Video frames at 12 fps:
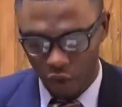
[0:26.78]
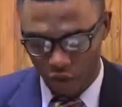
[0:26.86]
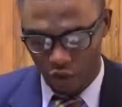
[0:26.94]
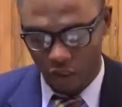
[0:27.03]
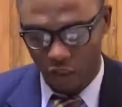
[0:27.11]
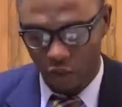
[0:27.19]

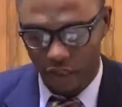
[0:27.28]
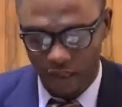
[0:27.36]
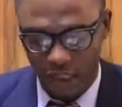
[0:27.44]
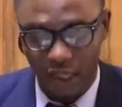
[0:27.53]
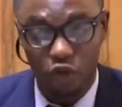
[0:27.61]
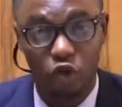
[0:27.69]
today we are
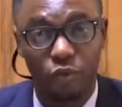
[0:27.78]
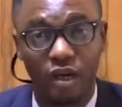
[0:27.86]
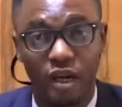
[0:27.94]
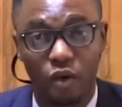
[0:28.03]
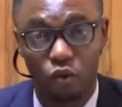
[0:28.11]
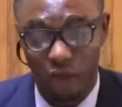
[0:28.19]
taking a
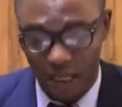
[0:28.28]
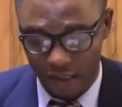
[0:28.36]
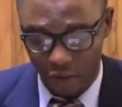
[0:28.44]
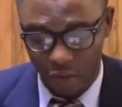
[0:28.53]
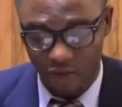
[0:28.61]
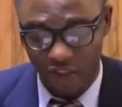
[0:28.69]
topical look at
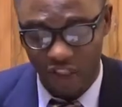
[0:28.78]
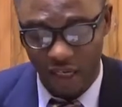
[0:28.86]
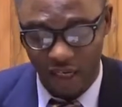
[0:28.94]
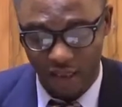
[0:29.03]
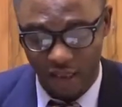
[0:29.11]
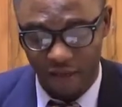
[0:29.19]
some of the
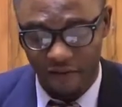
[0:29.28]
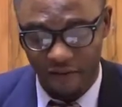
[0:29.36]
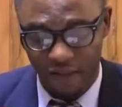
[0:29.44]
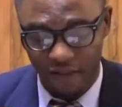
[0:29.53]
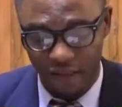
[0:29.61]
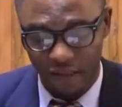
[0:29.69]
challenges
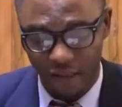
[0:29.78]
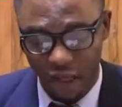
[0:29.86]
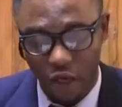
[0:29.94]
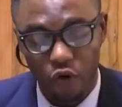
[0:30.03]
affecting